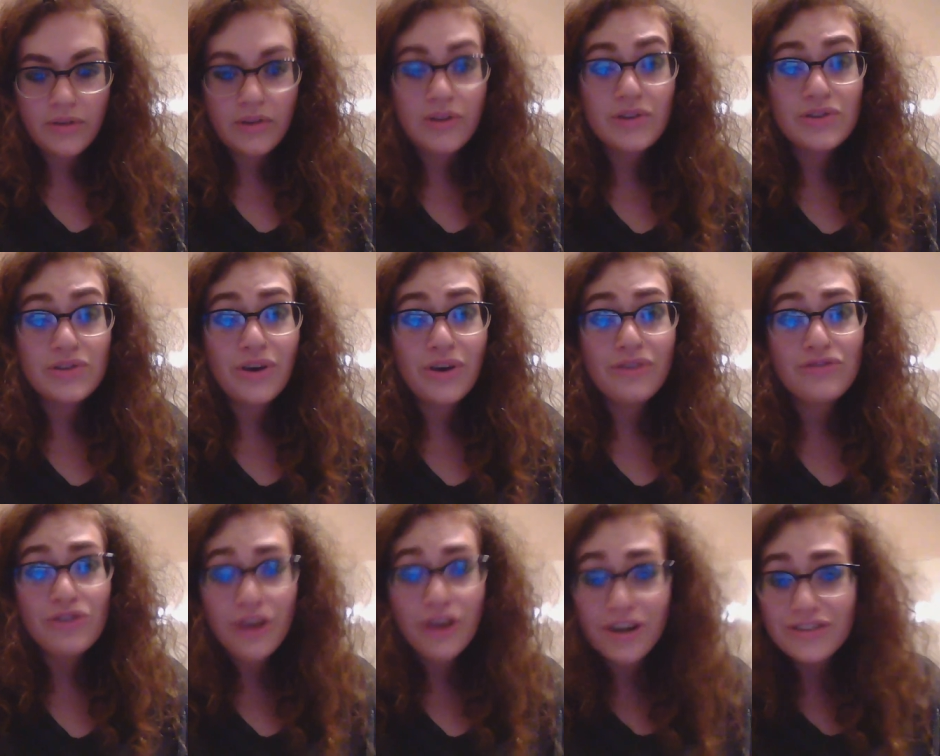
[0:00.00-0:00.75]
So
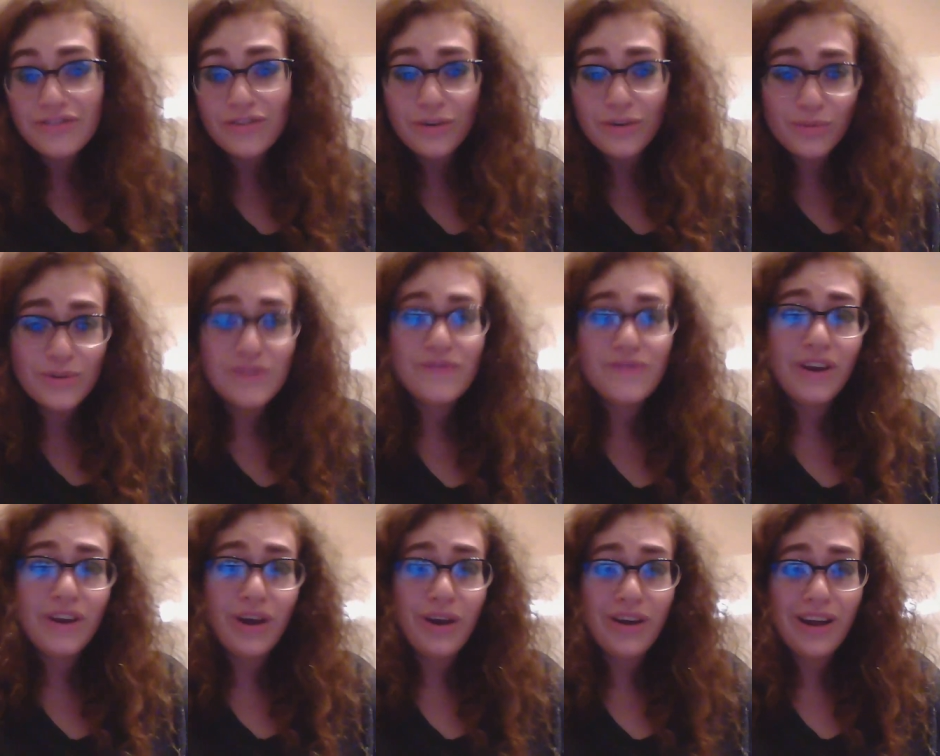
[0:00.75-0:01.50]
I've tried to film this
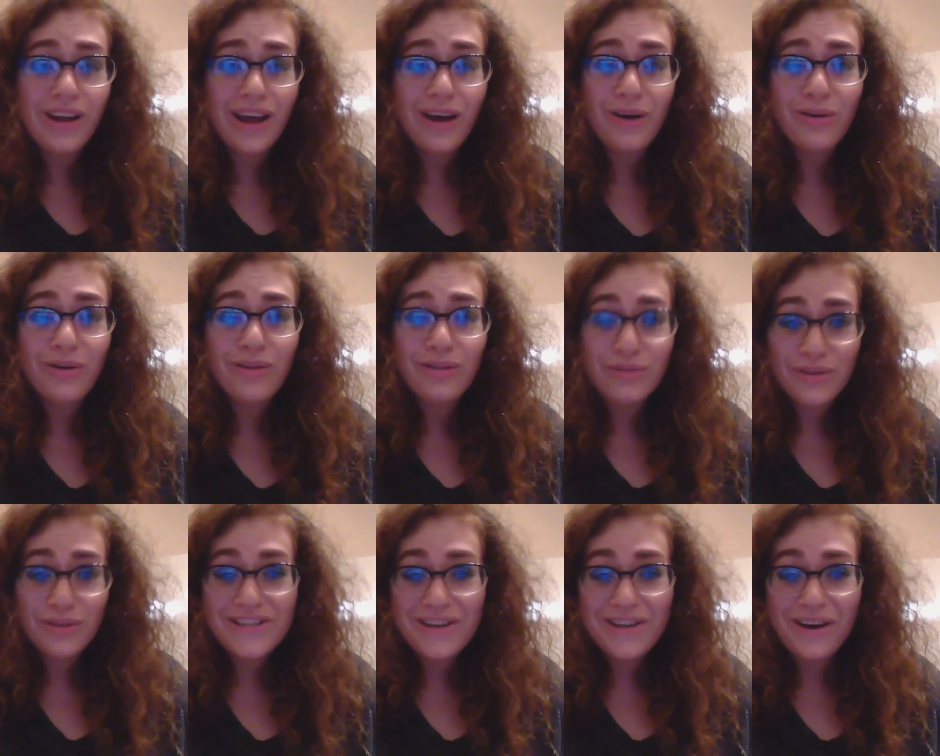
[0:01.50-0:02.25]
video now
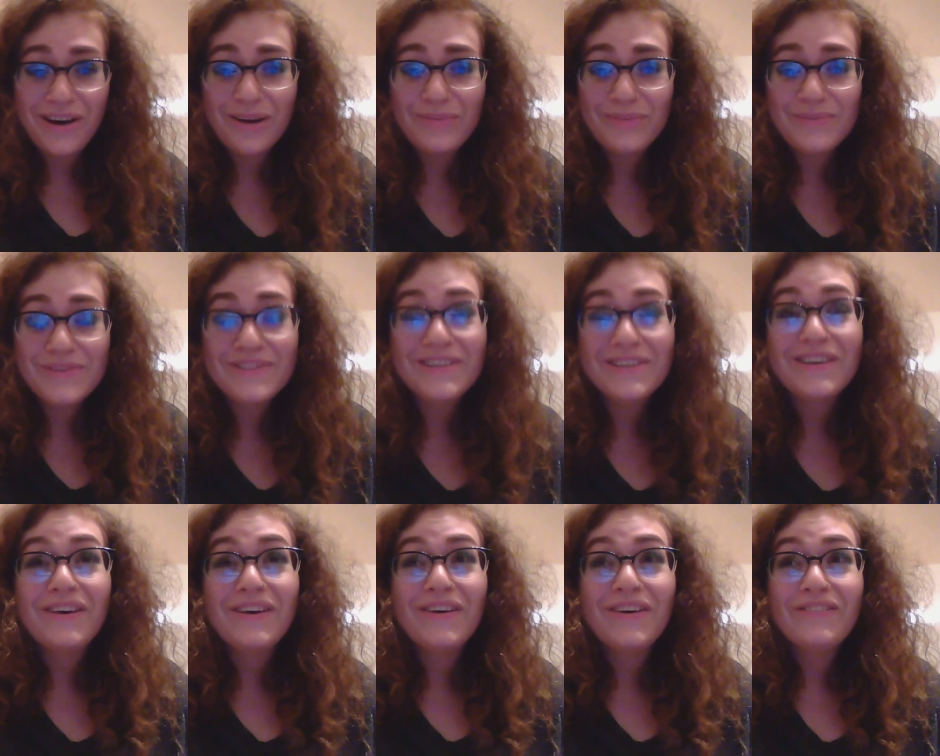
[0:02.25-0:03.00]
3 times.
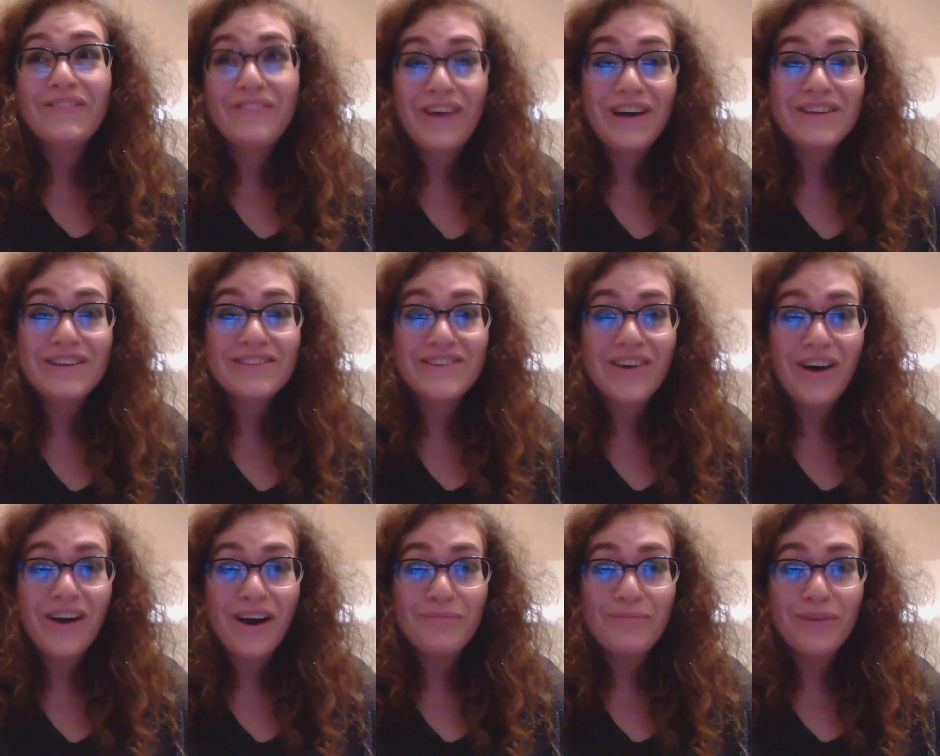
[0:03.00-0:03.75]
First
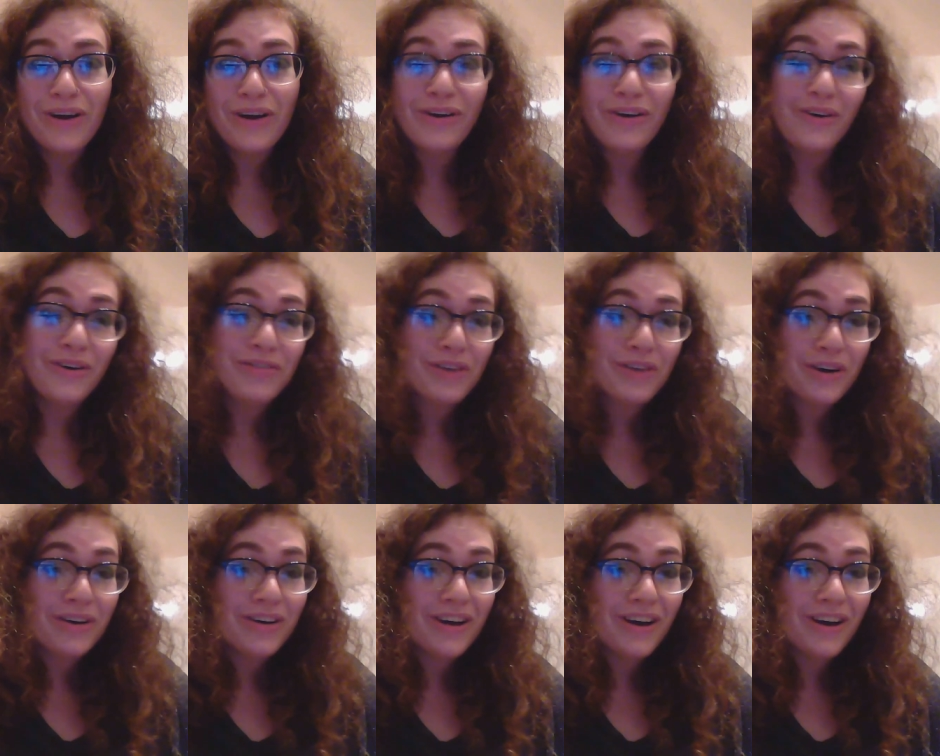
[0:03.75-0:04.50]
time I got
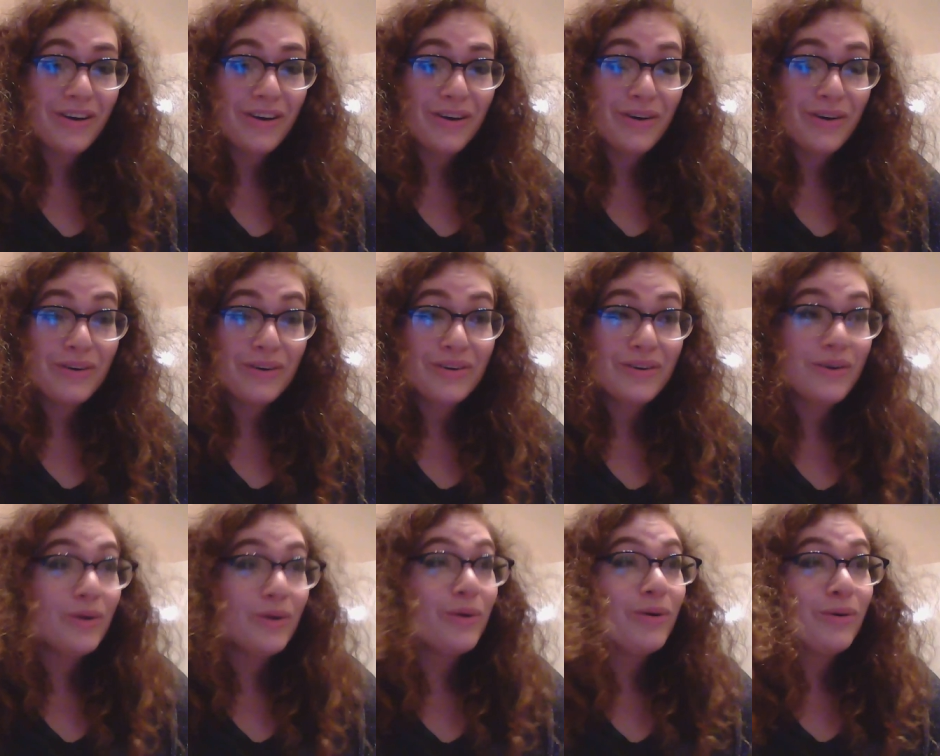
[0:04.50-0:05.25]
a
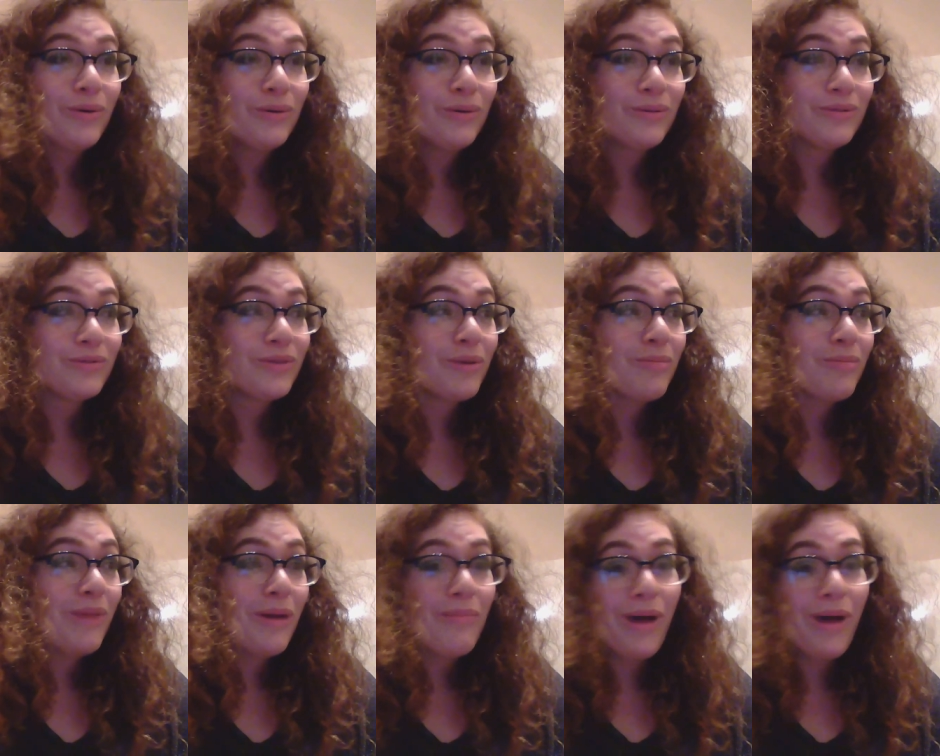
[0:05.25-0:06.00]
call
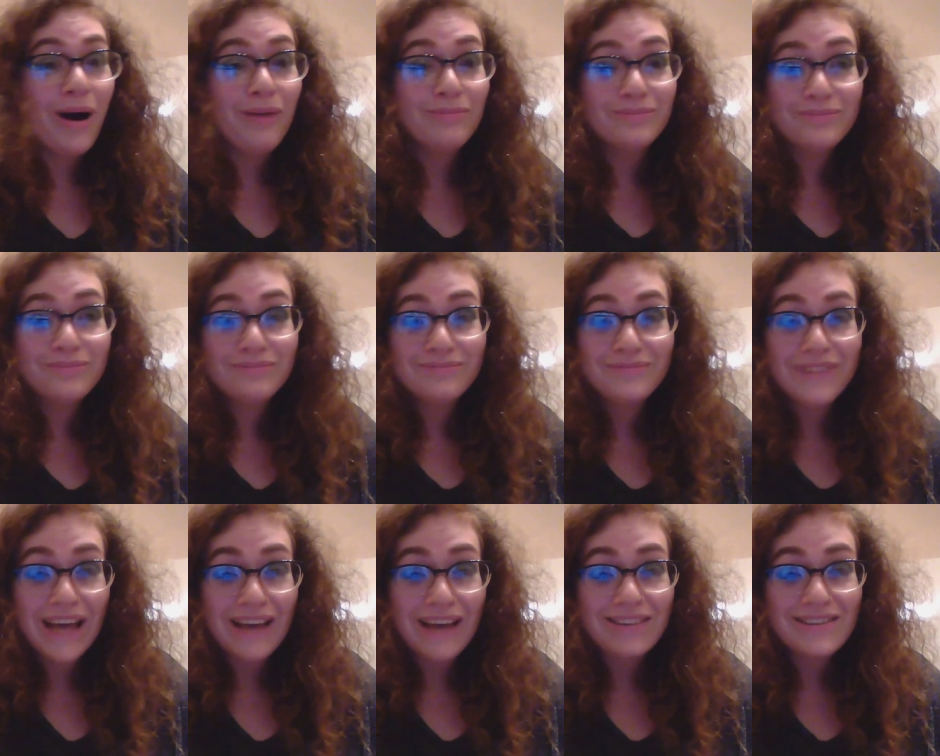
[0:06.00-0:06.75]
from my mum
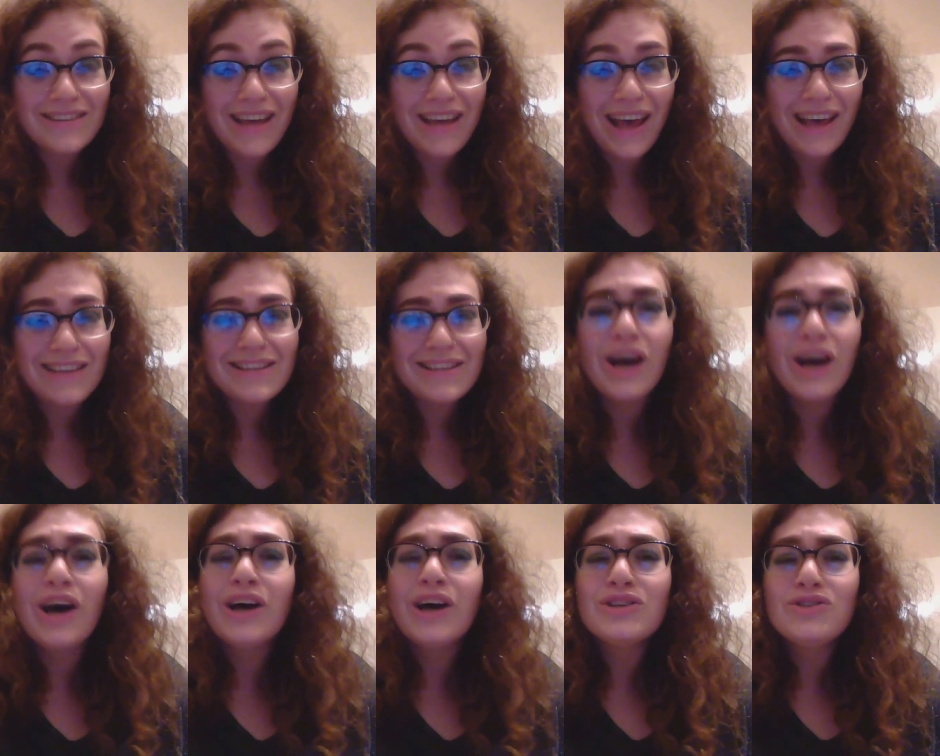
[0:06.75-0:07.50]
downstairs.
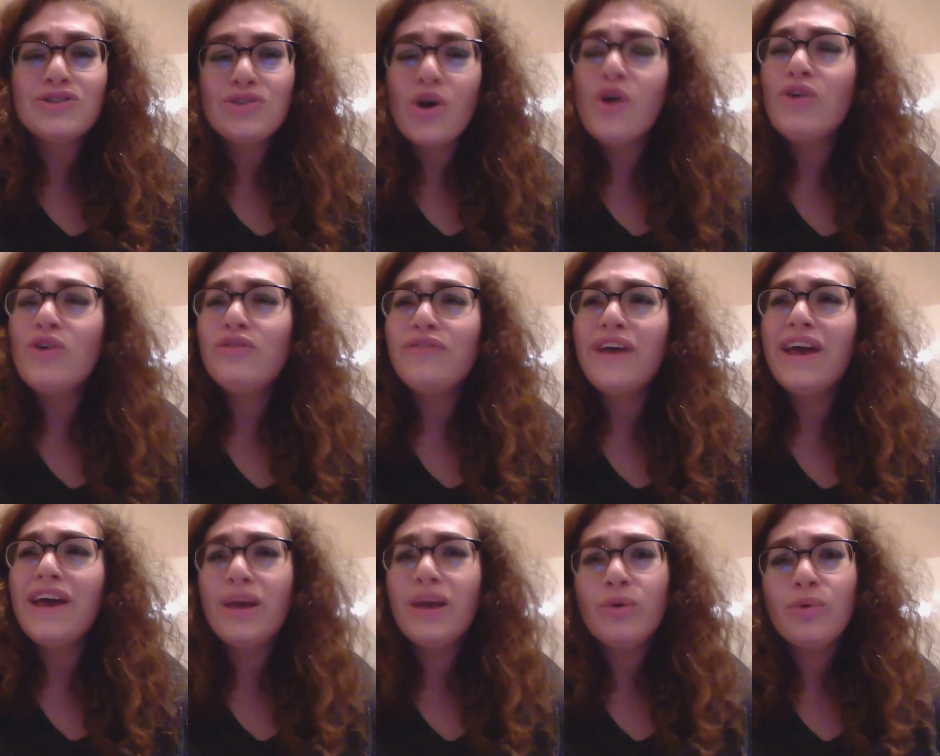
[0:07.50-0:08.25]

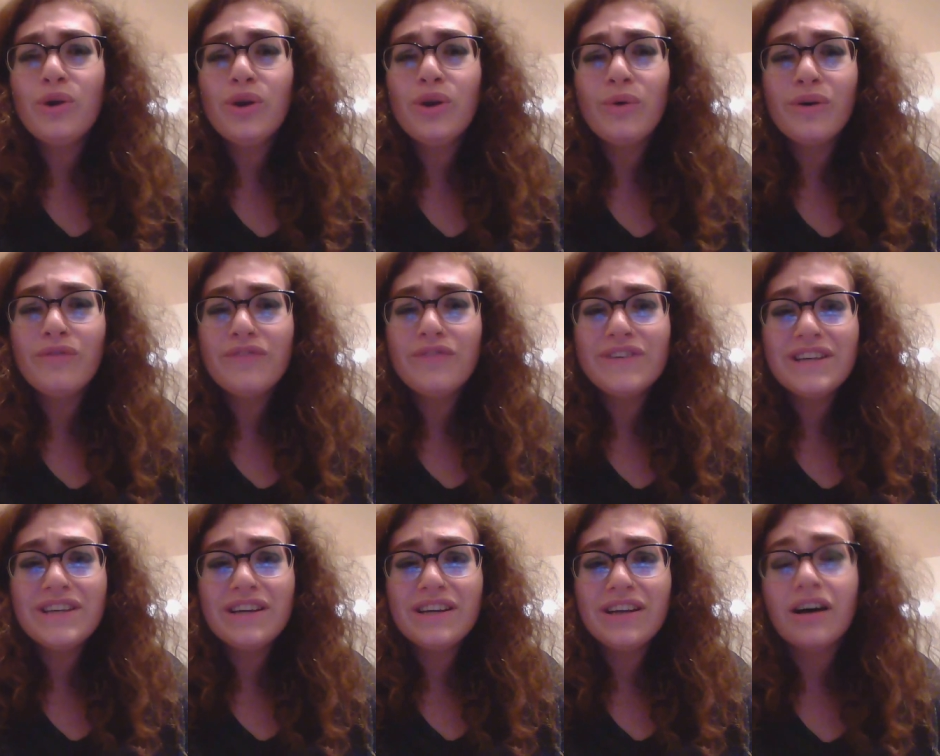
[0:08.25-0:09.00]
Sophie, what do you want for
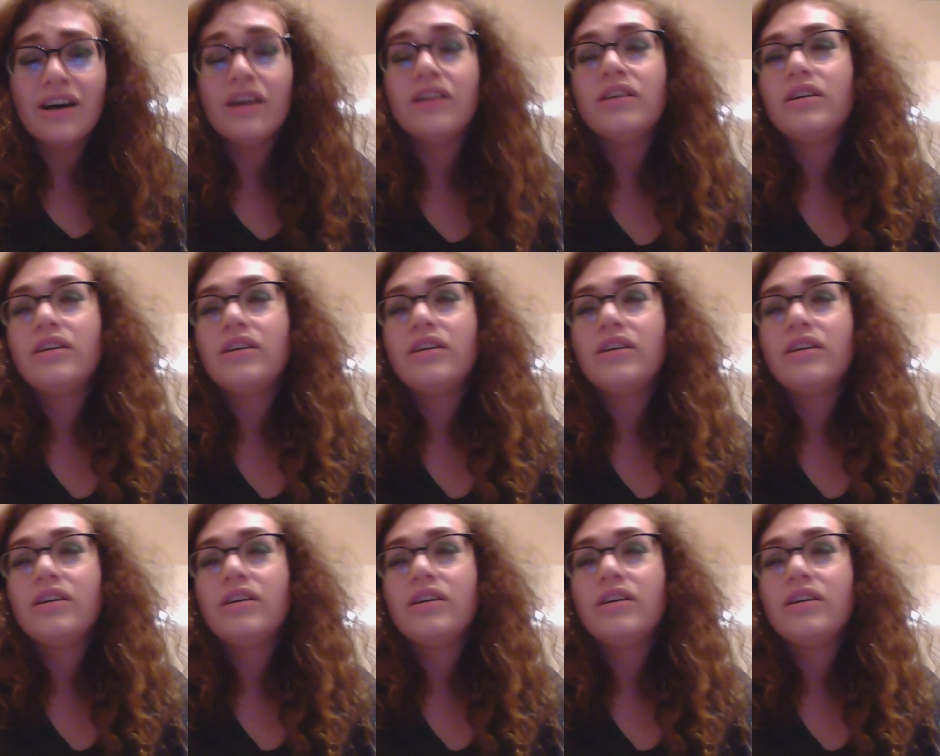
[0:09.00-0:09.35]
dinner?